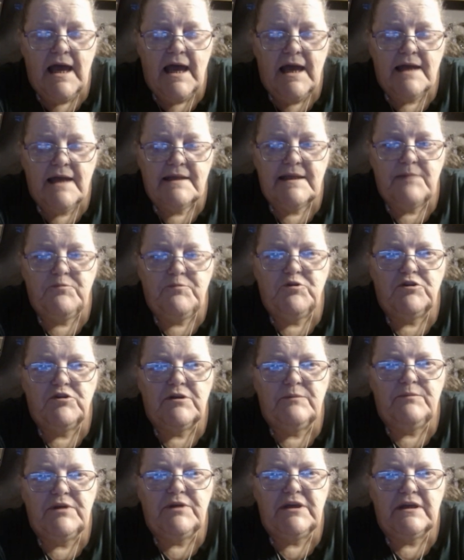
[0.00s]
And they put a
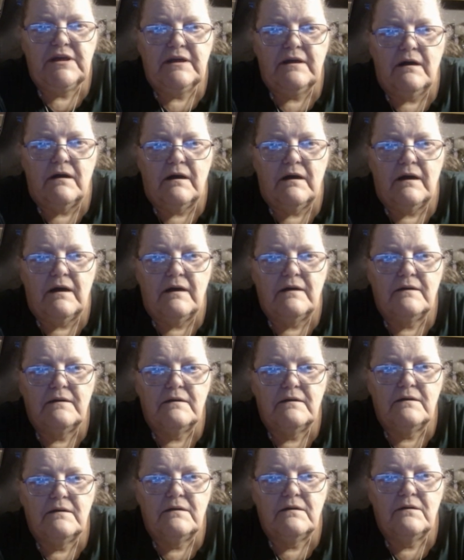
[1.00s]
big
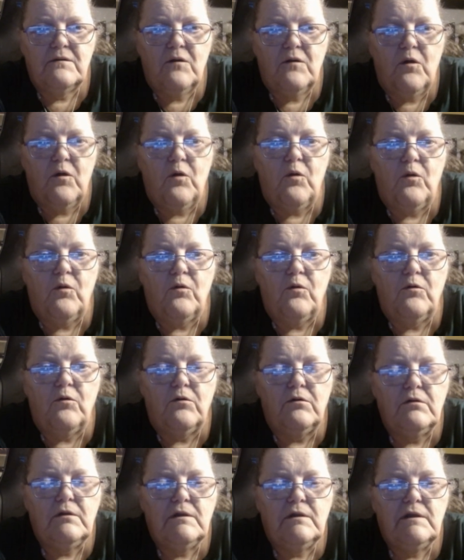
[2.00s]
hole
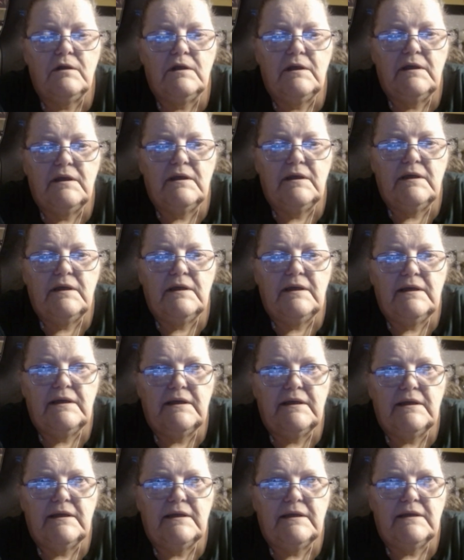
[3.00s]

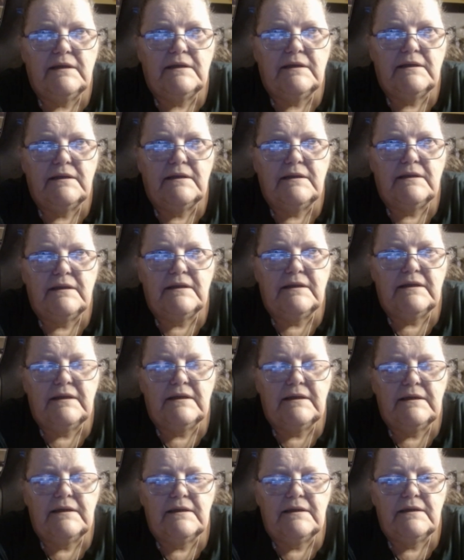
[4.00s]
in
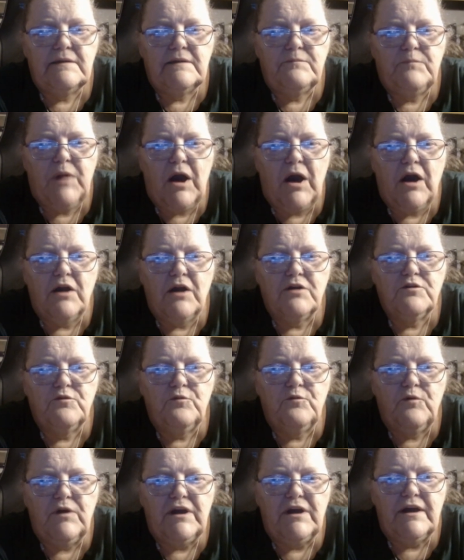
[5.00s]
the part
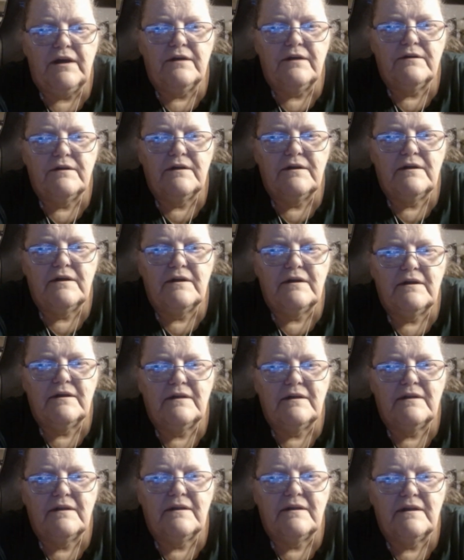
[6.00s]
where
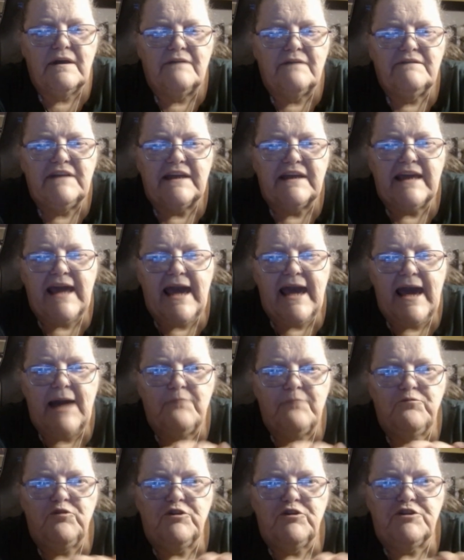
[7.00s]
of the cab
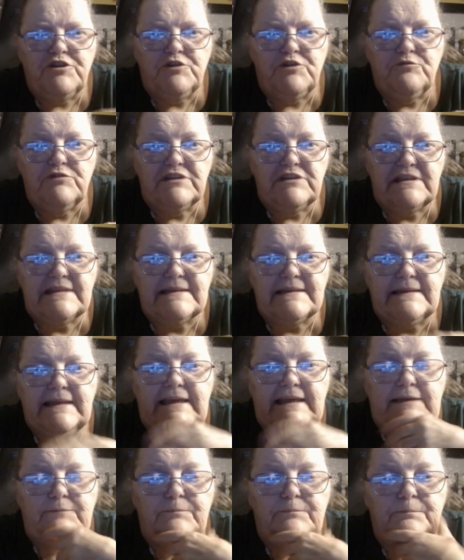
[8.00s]
where you would
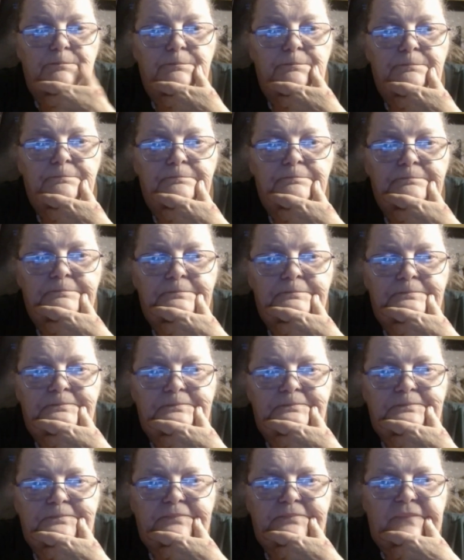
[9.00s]
sleep,
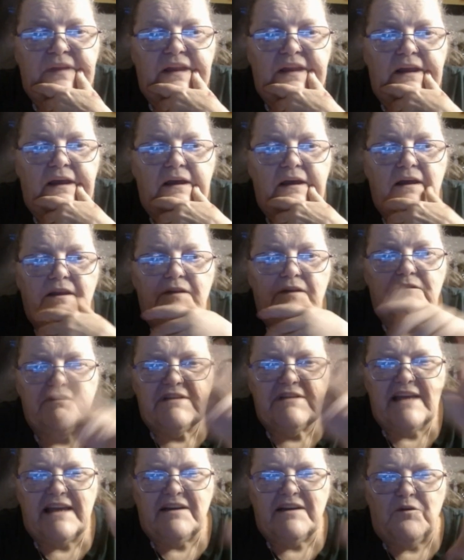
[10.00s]
and there was
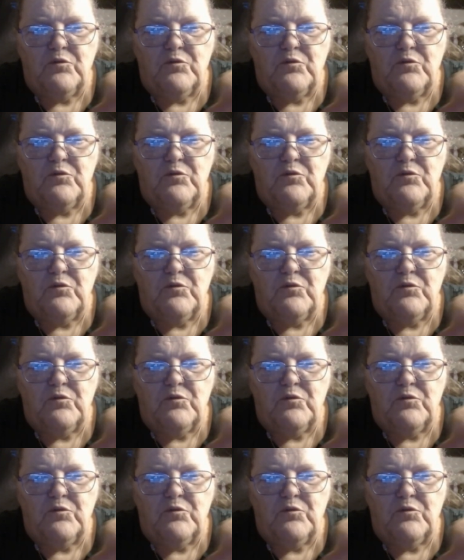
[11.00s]
like a